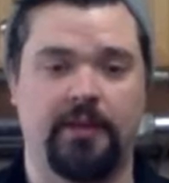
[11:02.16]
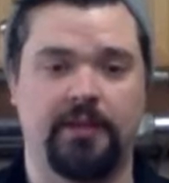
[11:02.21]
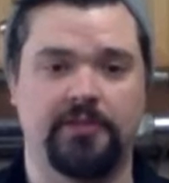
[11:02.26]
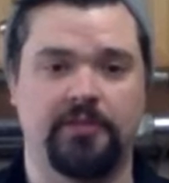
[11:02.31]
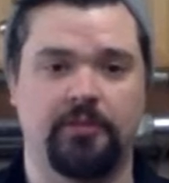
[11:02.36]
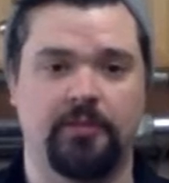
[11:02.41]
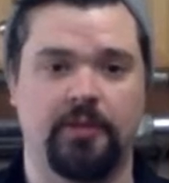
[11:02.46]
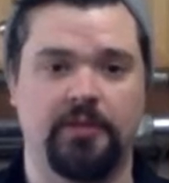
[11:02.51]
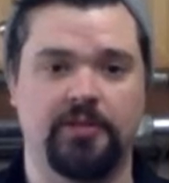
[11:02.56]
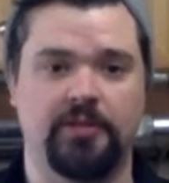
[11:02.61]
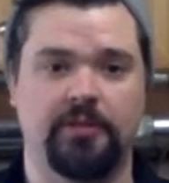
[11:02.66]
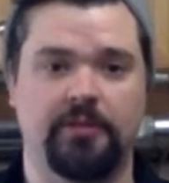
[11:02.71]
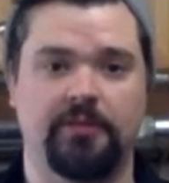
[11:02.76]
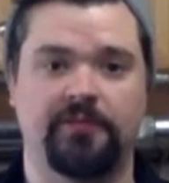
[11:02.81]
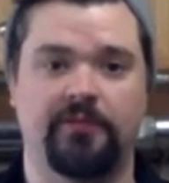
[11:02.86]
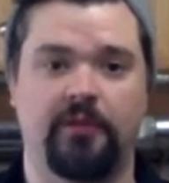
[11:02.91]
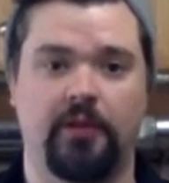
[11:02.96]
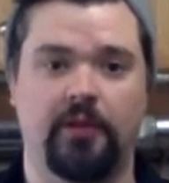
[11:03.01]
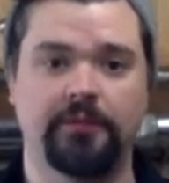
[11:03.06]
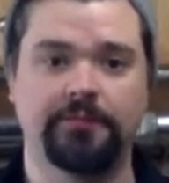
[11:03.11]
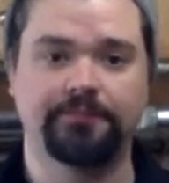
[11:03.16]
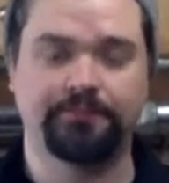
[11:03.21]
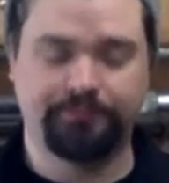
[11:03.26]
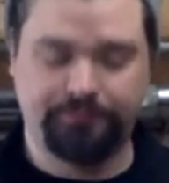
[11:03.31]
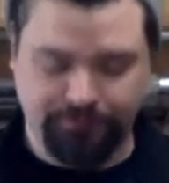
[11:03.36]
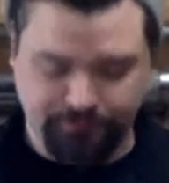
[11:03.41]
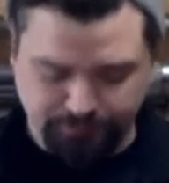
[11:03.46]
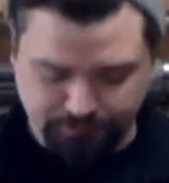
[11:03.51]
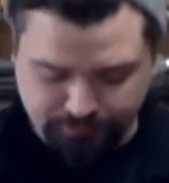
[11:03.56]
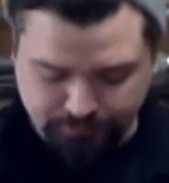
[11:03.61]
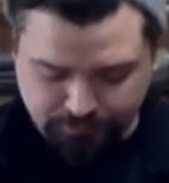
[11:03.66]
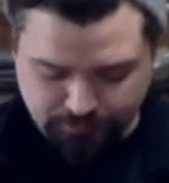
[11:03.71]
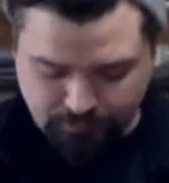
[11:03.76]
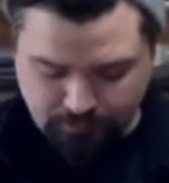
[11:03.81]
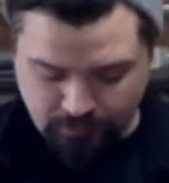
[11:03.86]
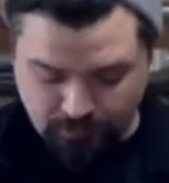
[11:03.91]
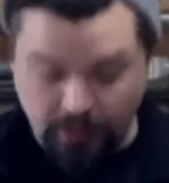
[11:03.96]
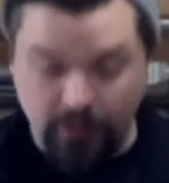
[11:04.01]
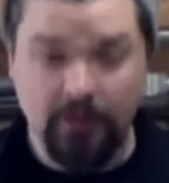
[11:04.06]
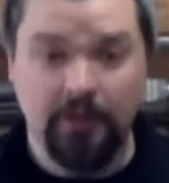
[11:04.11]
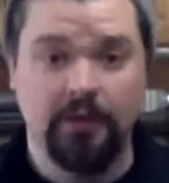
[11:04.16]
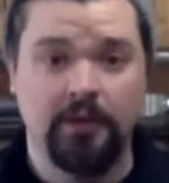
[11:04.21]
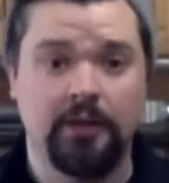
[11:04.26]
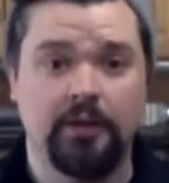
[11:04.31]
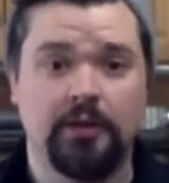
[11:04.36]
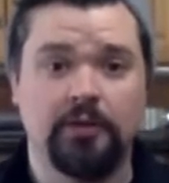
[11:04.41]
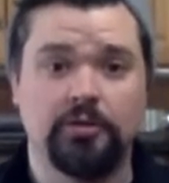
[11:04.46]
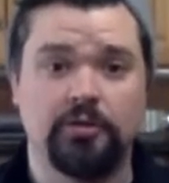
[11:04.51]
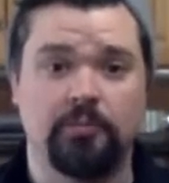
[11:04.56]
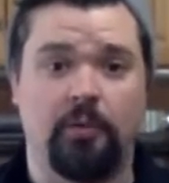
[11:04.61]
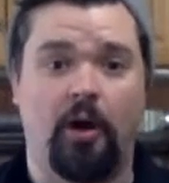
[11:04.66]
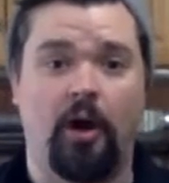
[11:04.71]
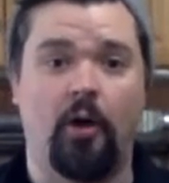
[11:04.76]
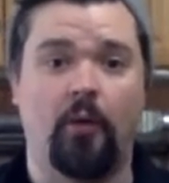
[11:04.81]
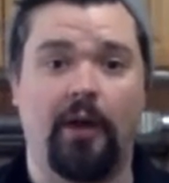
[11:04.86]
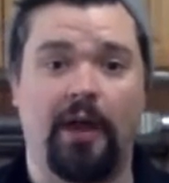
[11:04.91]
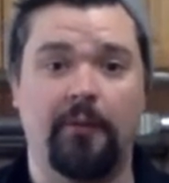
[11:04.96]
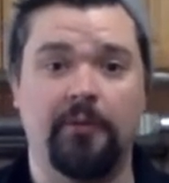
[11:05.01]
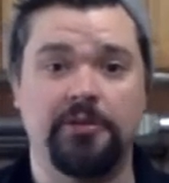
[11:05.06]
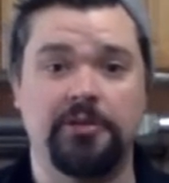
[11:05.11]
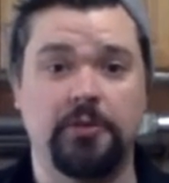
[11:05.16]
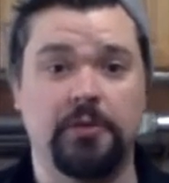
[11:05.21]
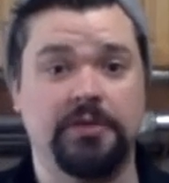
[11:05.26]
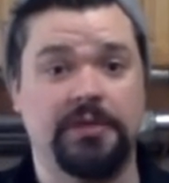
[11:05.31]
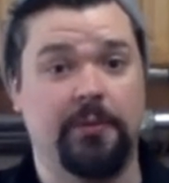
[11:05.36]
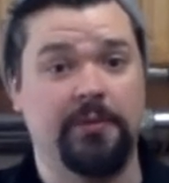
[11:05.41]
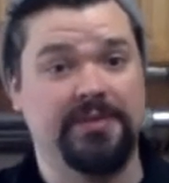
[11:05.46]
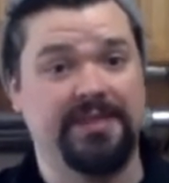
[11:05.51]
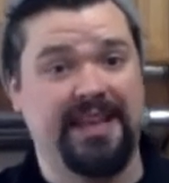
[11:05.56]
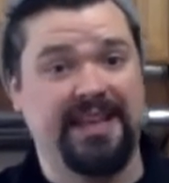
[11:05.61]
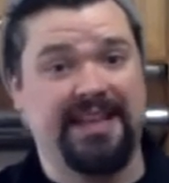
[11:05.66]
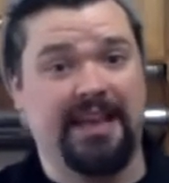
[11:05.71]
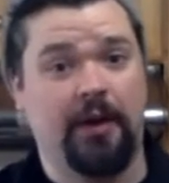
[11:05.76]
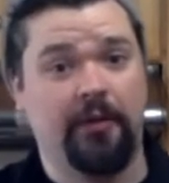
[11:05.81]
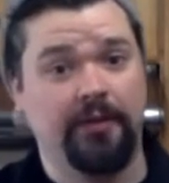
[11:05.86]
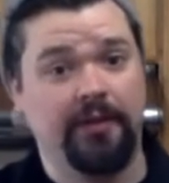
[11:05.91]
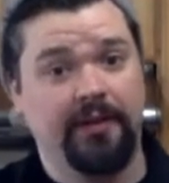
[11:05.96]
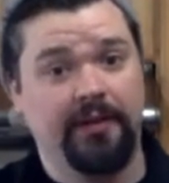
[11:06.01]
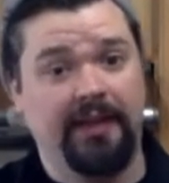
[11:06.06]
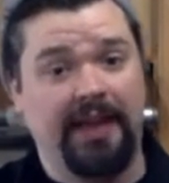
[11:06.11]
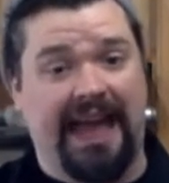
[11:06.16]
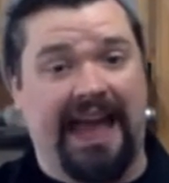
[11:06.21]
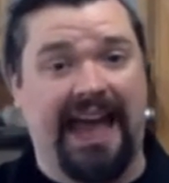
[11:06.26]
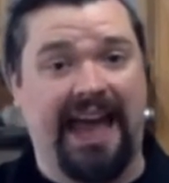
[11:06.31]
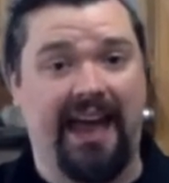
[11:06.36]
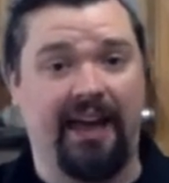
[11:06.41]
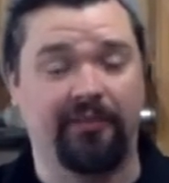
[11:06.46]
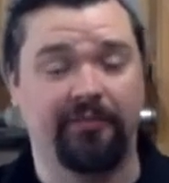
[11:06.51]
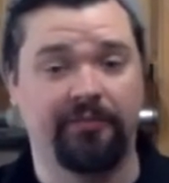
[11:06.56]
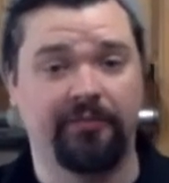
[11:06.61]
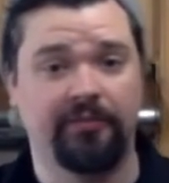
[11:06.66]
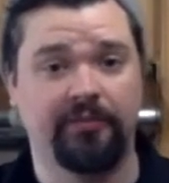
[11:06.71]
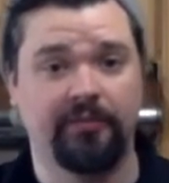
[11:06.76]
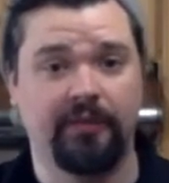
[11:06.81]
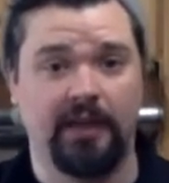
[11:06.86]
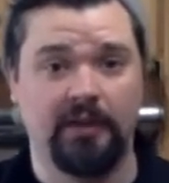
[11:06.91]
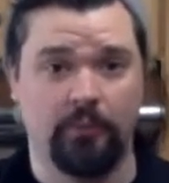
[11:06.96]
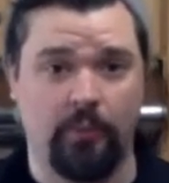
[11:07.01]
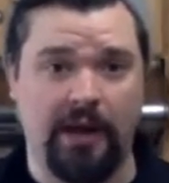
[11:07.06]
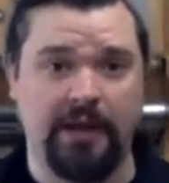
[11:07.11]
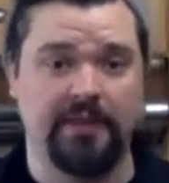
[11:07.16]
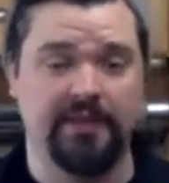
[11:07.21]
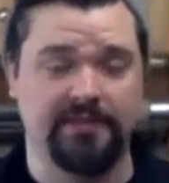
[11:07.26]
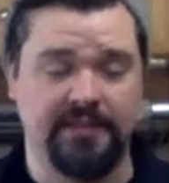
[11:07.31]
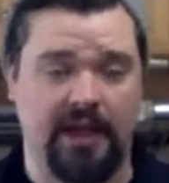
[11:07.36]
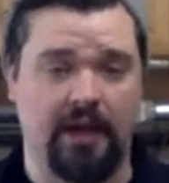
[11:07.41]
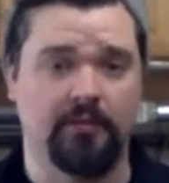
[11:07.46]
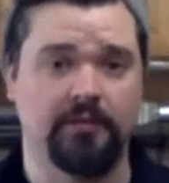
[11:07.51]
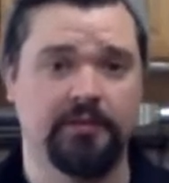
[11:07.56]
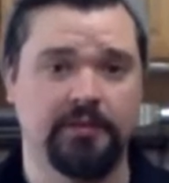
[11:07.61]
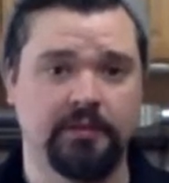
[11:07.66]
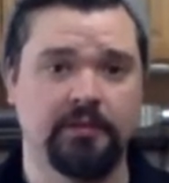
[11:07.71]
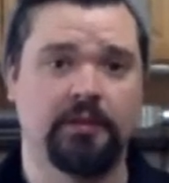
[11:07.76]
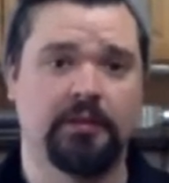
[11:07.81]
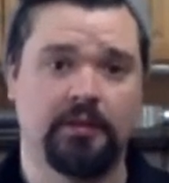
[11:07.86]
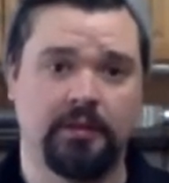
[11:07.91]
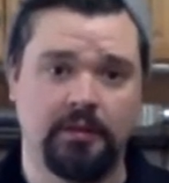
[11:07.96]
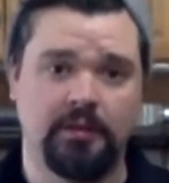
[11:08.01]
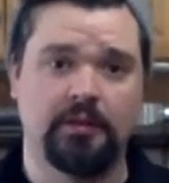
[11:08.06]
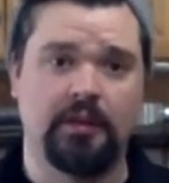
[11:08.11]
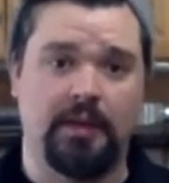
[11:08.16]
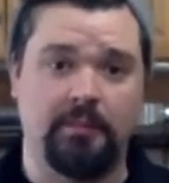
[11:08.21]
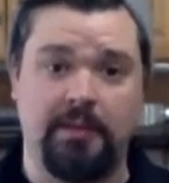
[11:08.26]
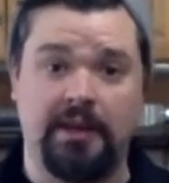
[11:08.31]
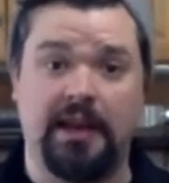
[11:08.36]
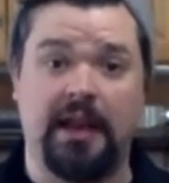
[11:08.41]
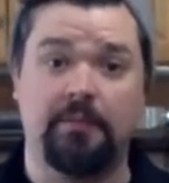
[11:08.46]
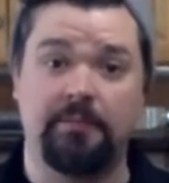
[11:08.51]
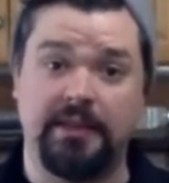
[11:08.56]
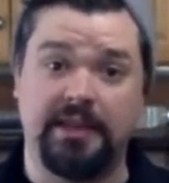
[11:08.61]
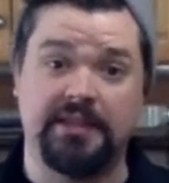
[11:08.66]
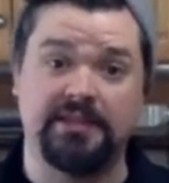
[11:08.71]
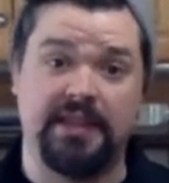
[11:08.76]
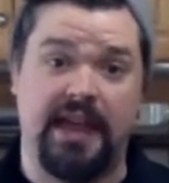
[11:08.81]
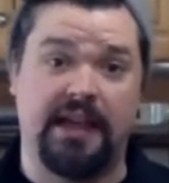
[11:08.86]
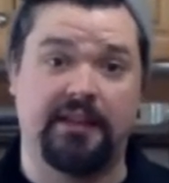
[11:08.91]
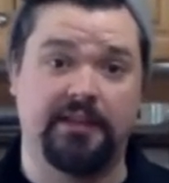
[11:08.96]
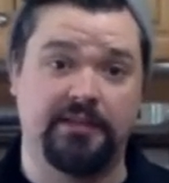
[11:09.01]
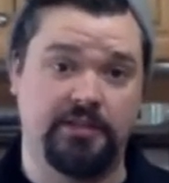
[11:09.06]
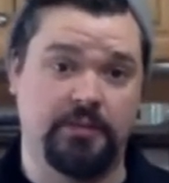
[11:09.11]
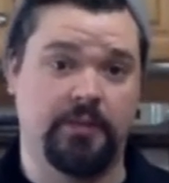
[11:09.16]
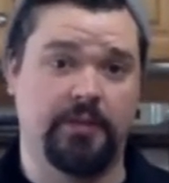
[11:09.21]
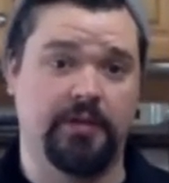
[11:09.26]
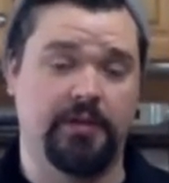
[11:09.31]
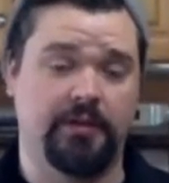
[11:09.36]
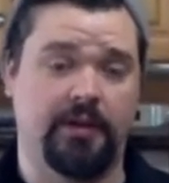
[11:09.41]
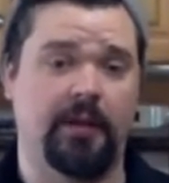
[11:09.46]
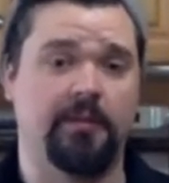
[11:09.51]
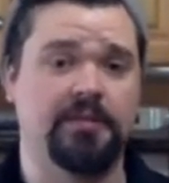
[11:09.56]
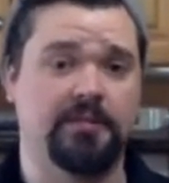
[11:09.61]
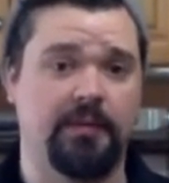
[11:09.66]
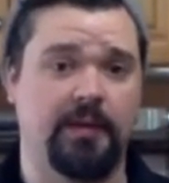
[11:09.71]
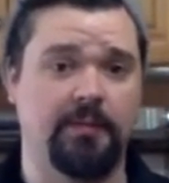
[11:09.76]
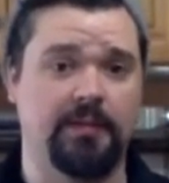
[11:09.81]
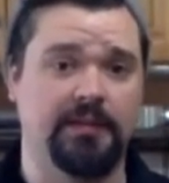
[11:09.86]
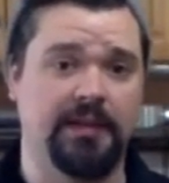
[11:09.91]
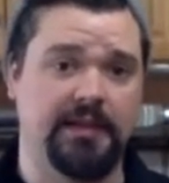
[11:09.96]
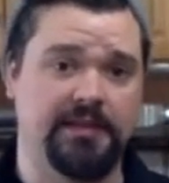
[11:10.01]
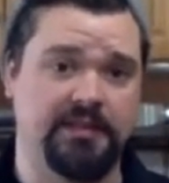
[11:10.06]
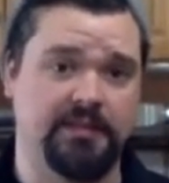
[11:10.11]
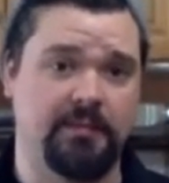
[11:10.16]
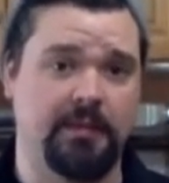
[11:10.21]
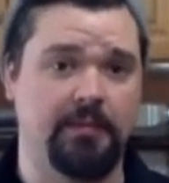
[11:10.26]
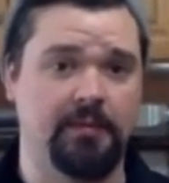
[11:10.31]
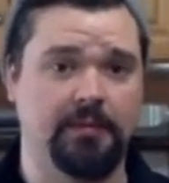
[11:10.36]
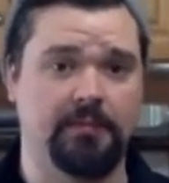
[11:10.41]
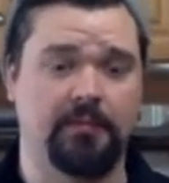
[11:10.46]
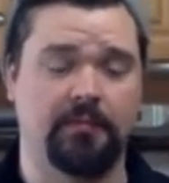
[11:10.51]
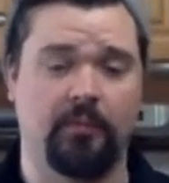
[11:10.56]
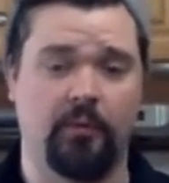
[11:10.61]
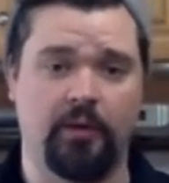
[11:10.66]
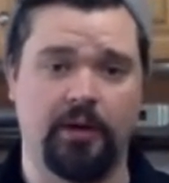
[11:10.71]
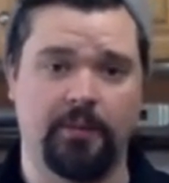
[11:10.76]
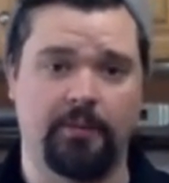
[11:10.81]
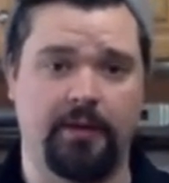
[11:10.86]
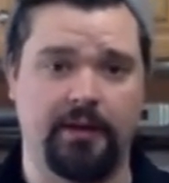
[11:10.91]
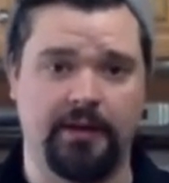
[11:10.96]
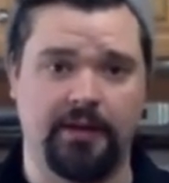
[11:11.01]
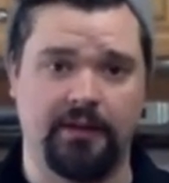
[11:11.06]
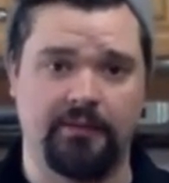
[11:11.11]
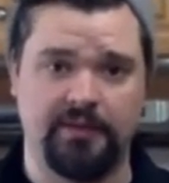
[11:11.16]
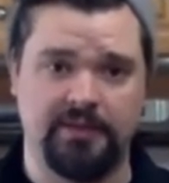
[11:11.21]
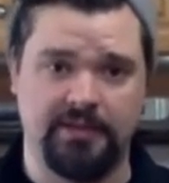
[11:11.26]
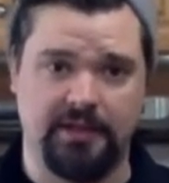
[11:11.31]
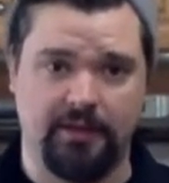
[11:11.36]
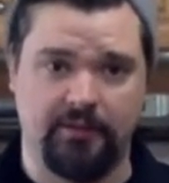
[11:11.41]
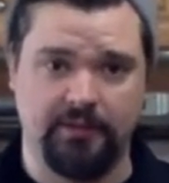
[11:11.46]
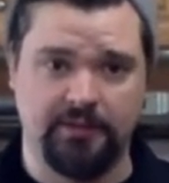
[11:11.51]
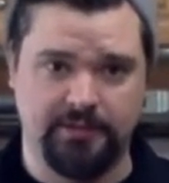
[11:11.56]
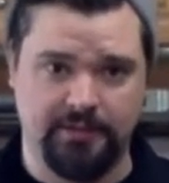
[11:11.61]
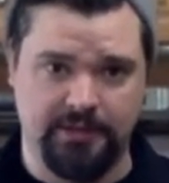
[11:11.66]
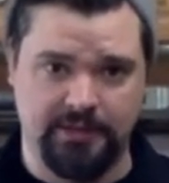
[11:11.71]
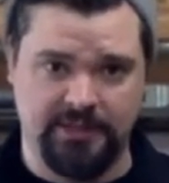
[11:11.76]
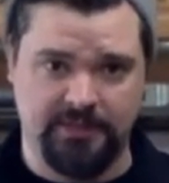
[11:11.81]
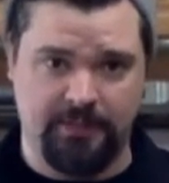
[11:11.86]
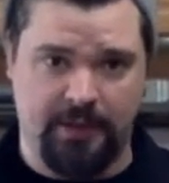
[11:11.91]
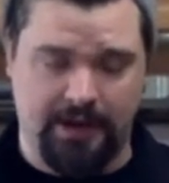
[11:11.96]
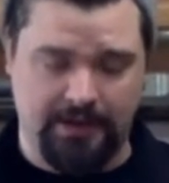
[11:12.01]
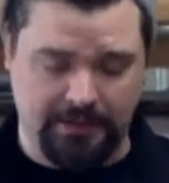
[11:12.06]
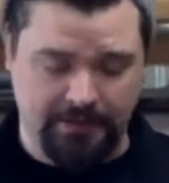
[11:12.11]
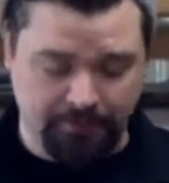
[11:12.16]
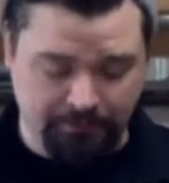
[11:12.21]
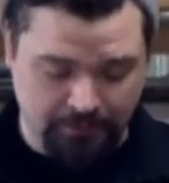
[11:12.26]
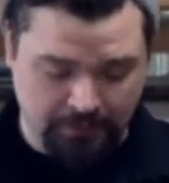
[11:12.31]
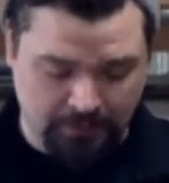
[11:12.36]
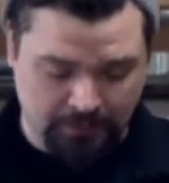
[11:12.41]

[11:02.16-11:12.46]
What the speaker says: so much it'll be full. Tomorrow what I would do is I would take out half, I'd weigh this out. It may not be exactly 200 grams, it may be less, it may be a little bit more depending on how it's expanded.